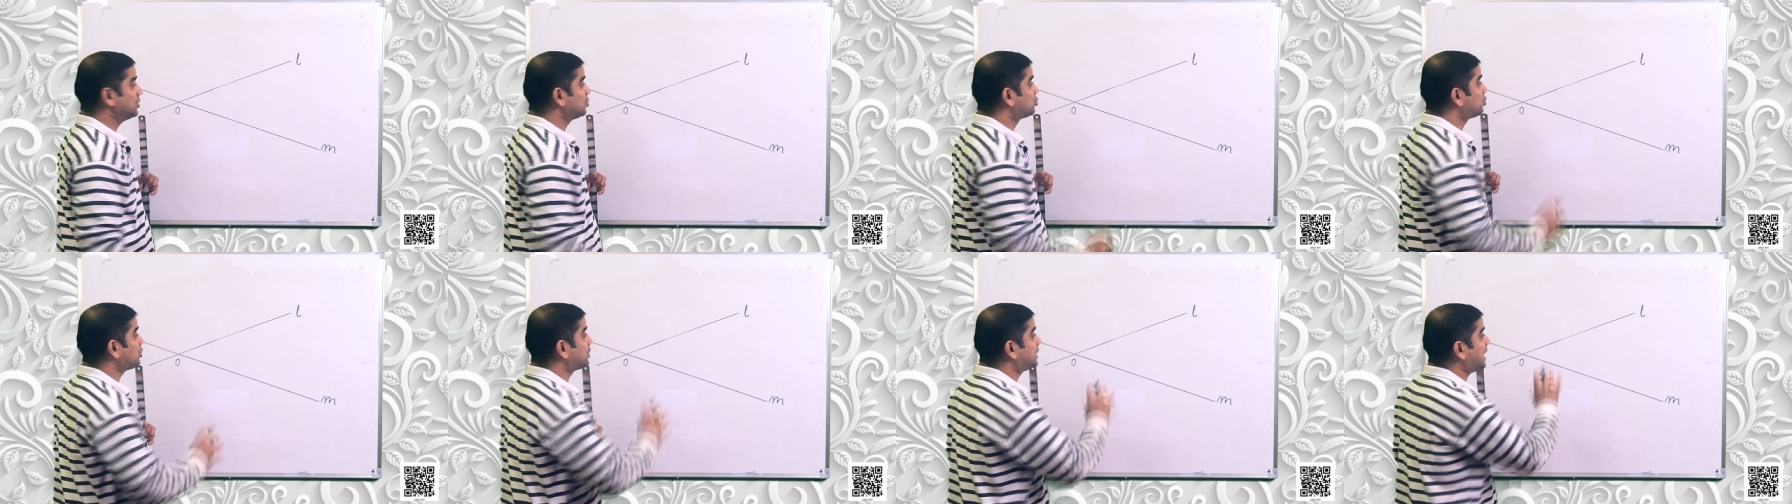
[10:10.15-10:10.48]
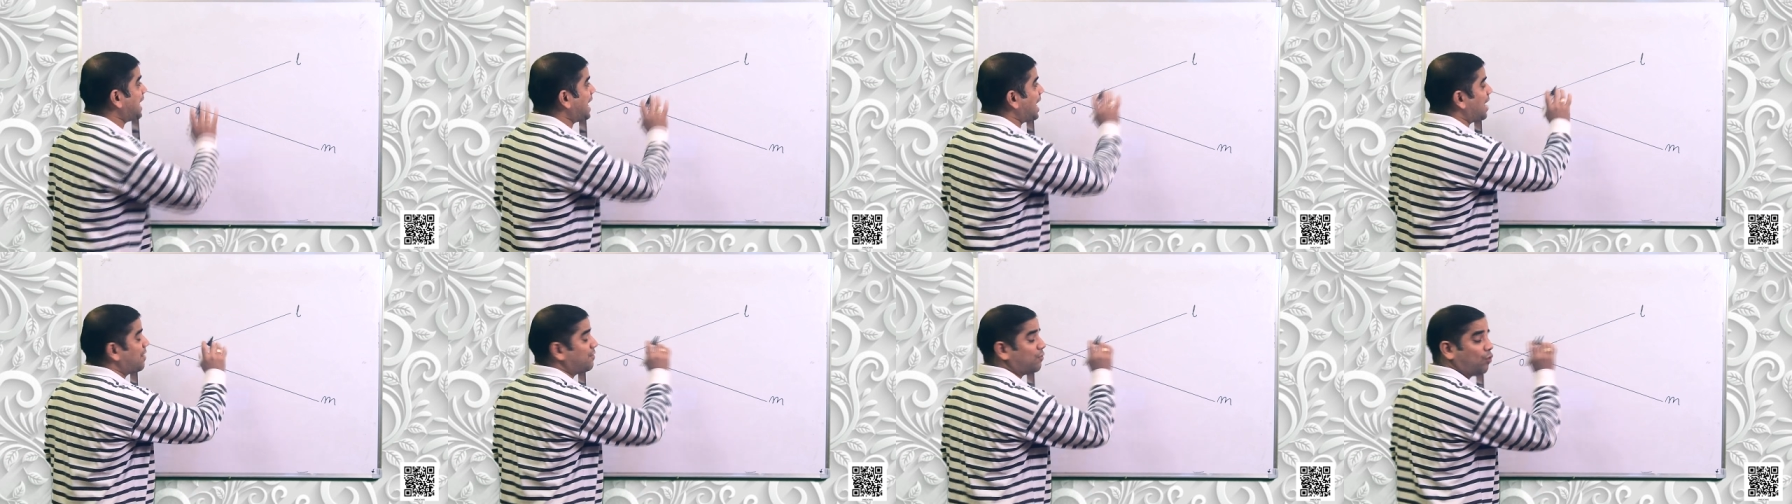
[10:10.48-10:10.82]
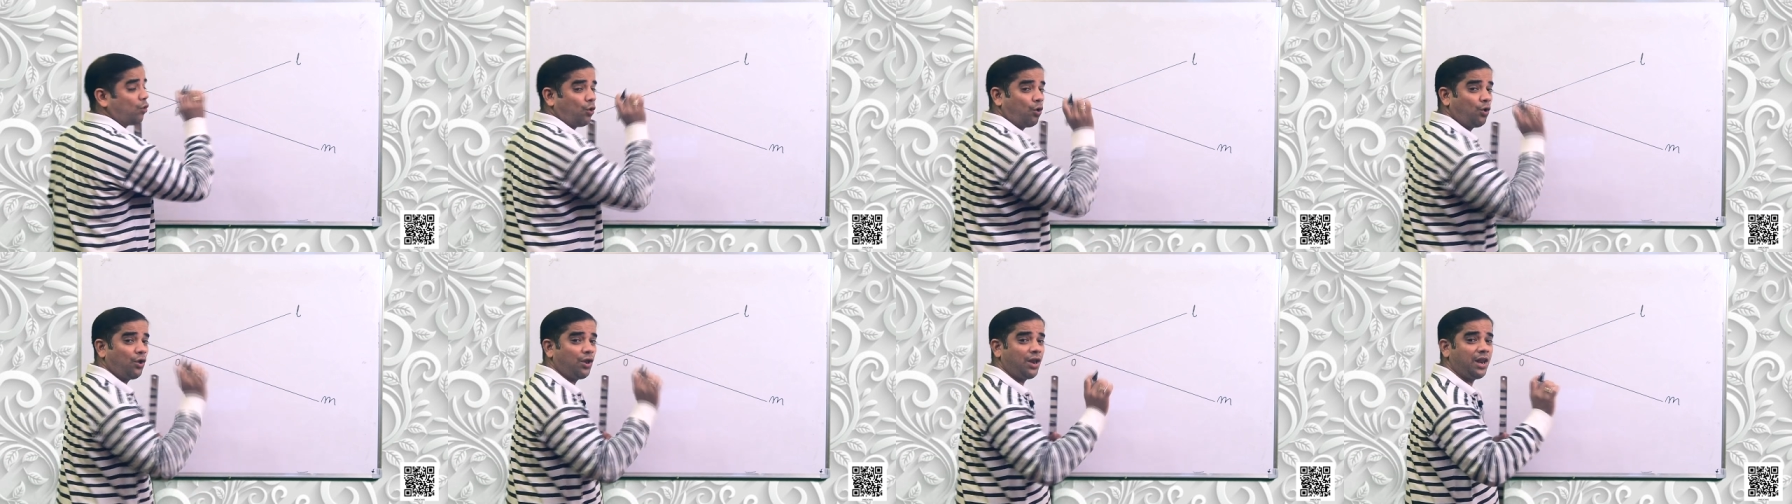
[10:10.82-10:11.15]
So they have
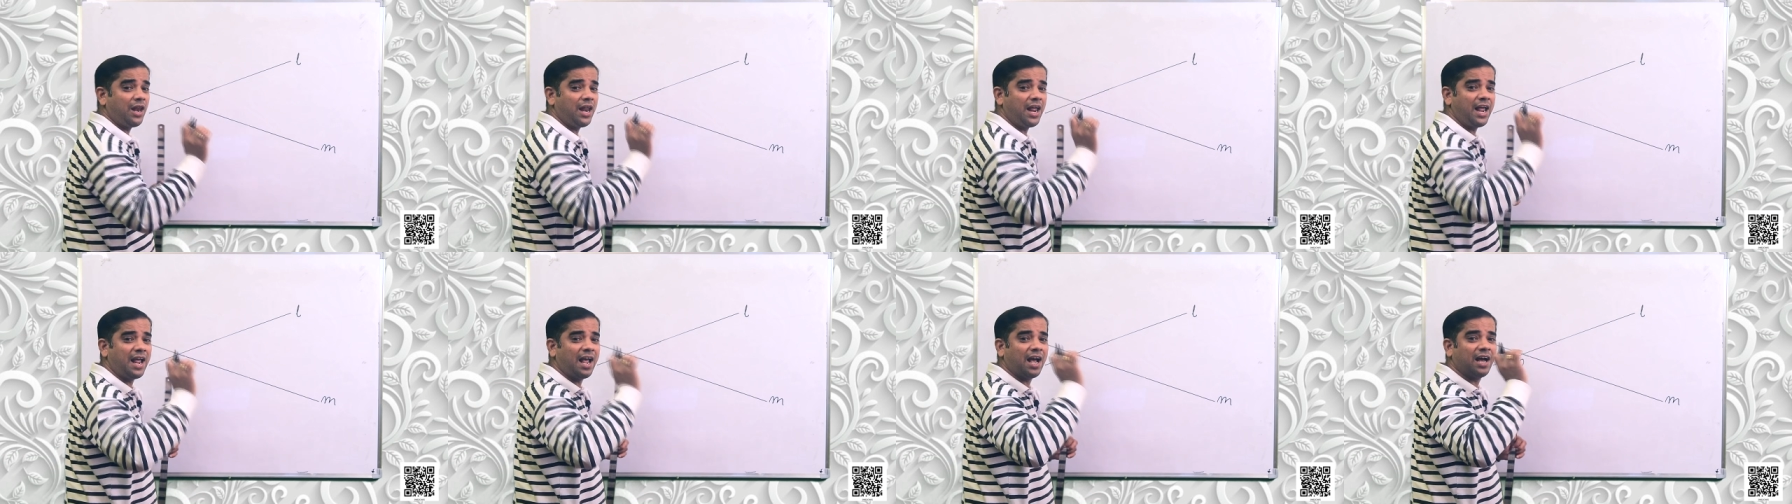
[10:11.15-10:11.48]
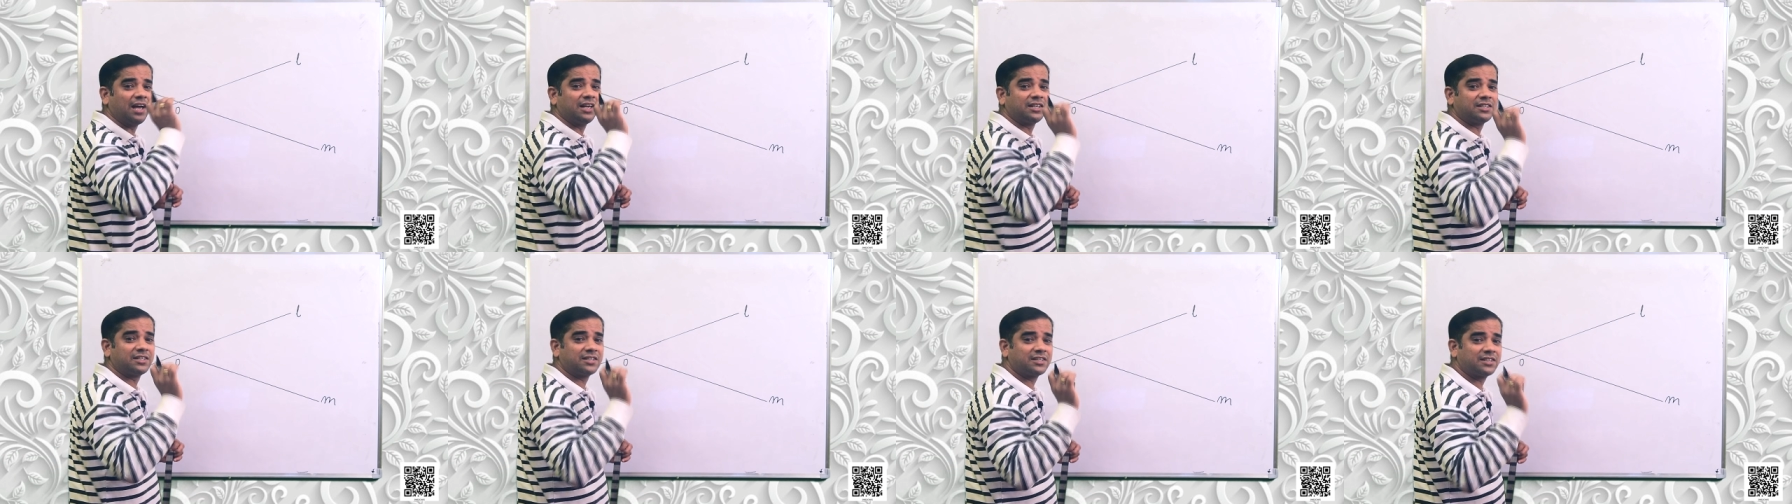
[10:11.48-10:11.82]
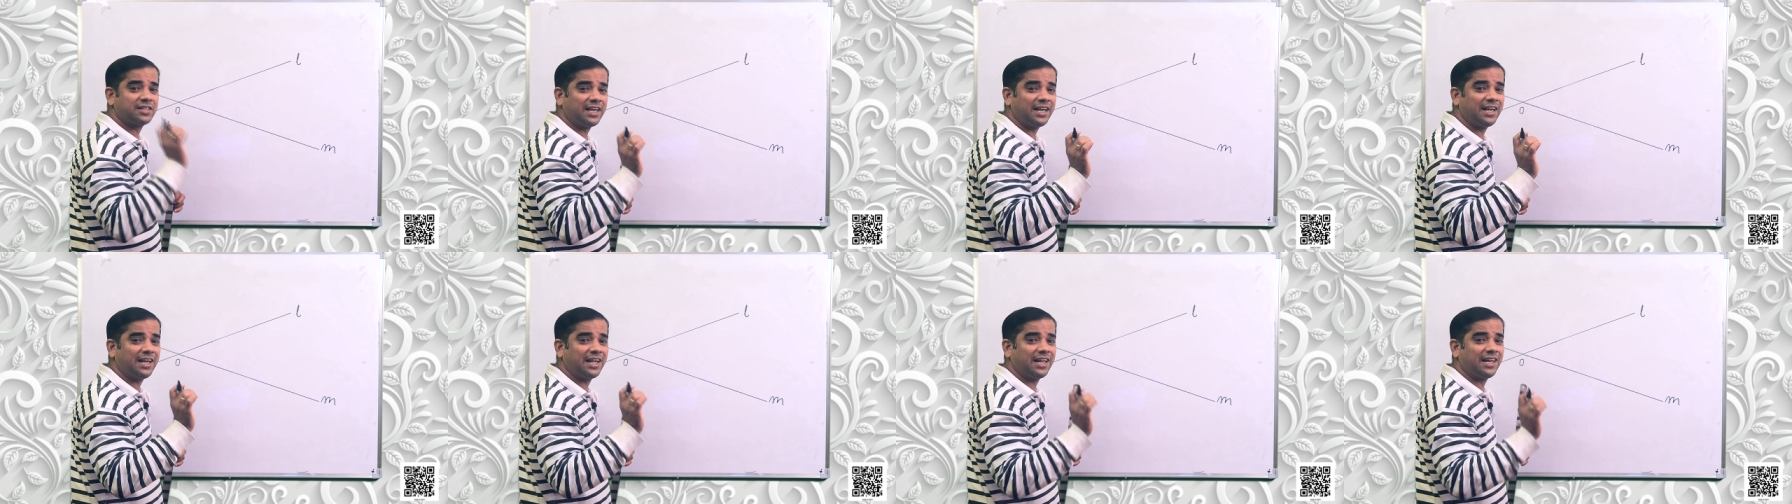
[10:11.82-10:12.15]
only a
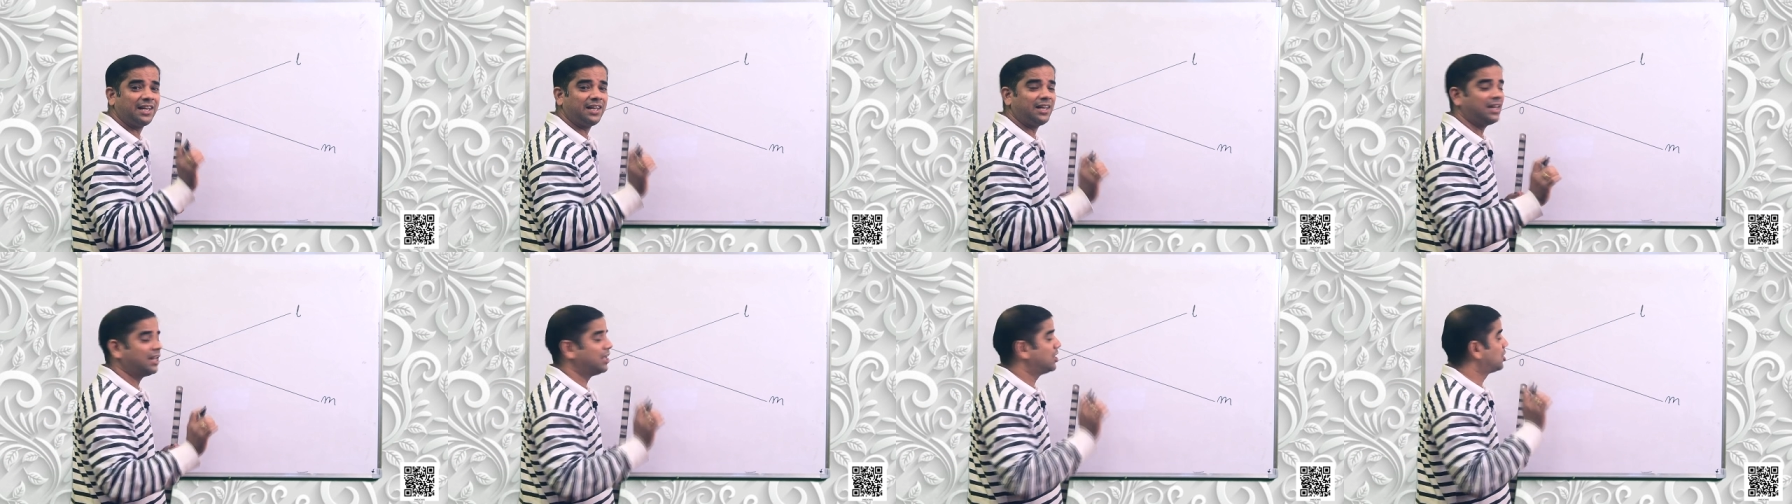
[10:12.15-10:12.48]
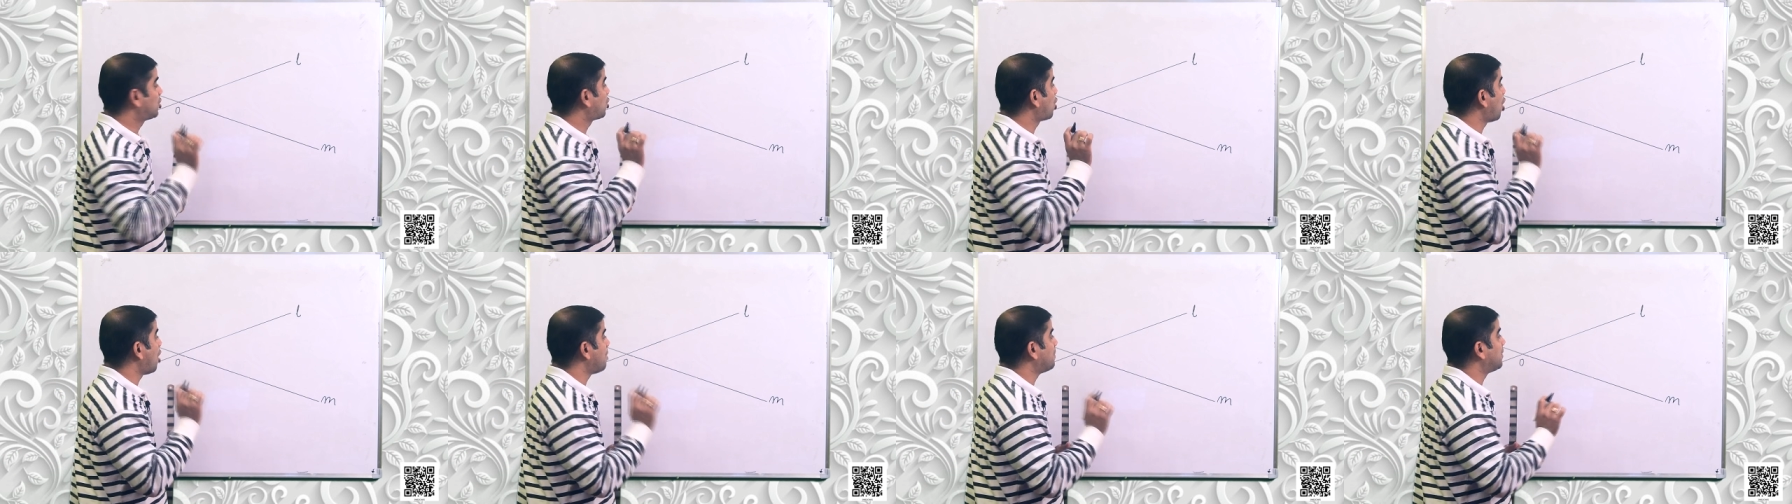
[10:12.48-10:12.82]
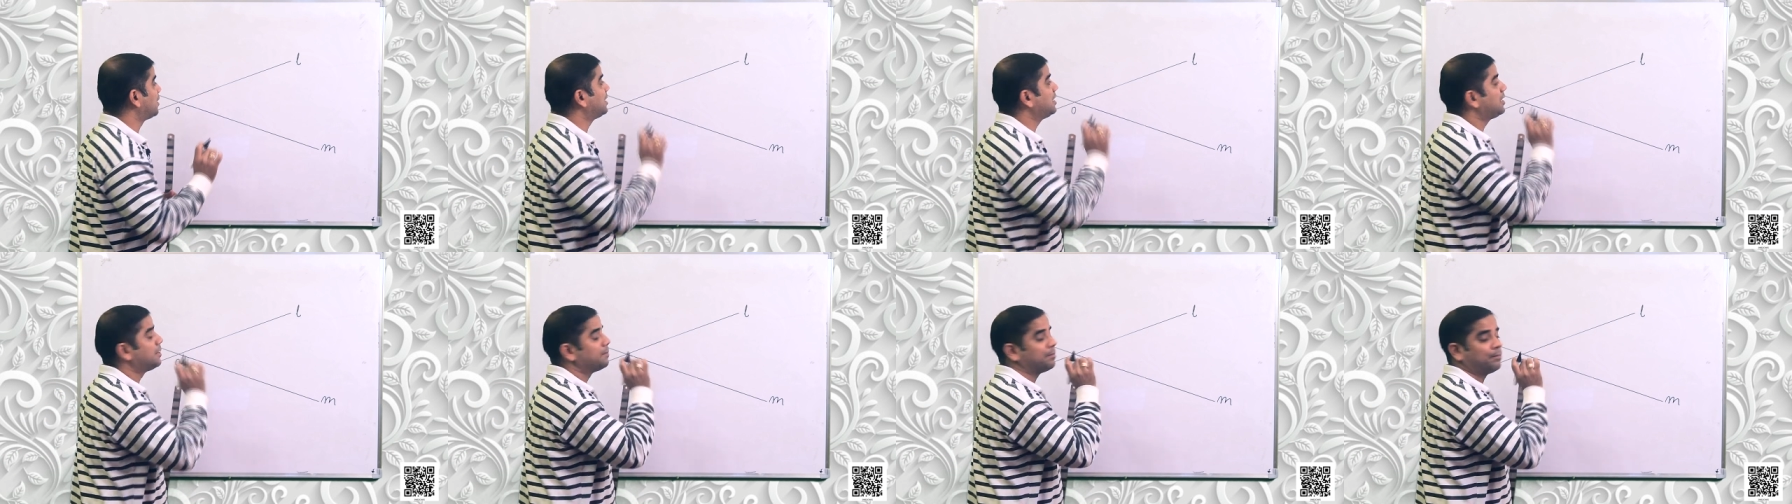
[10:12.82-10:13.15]
single
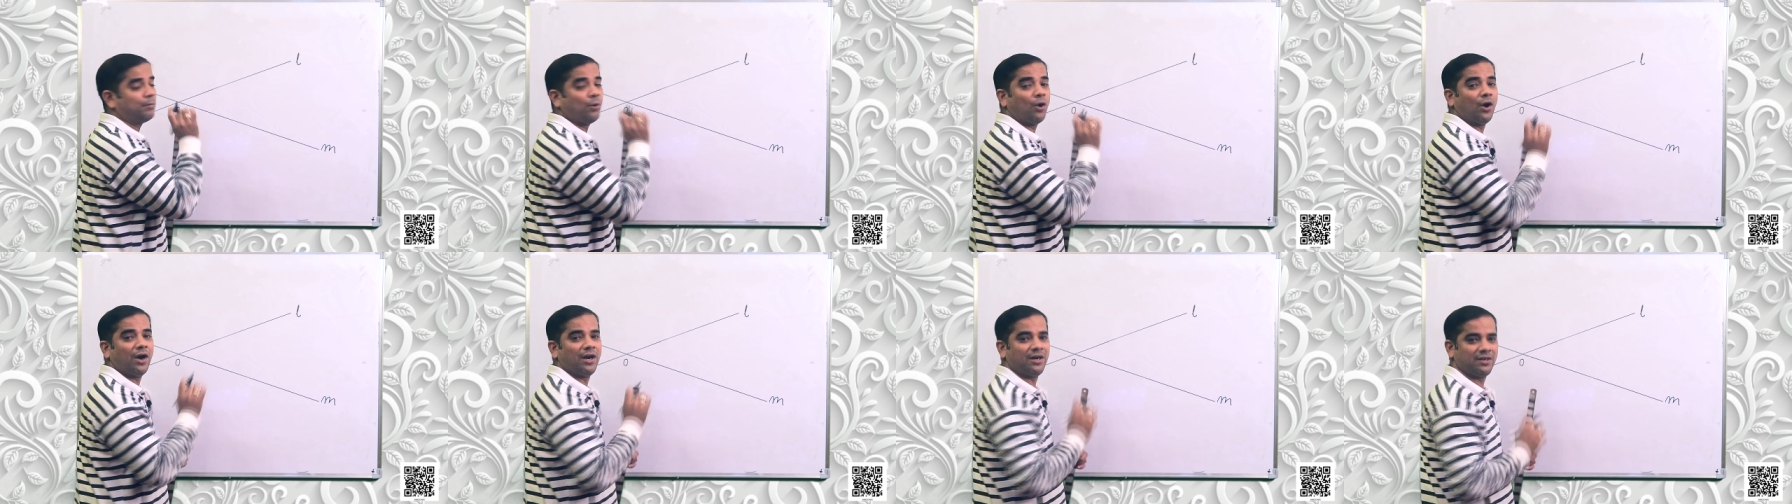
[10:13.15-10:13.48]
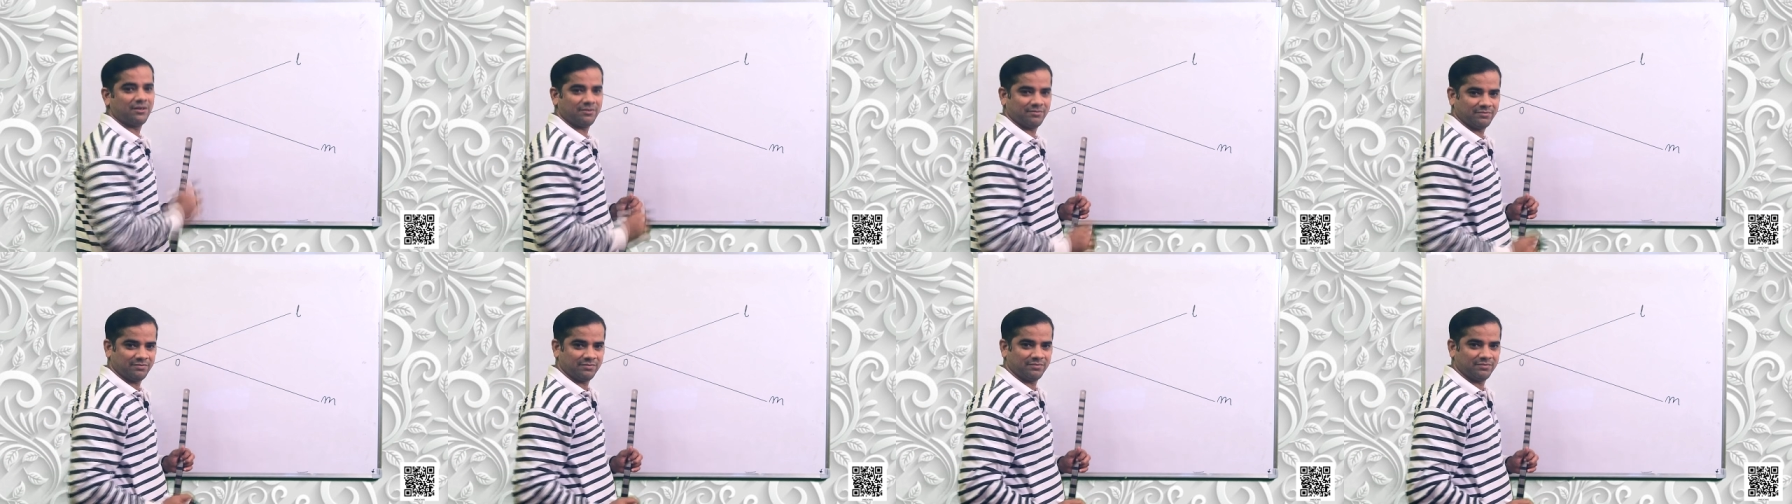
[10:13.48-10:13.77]
common point.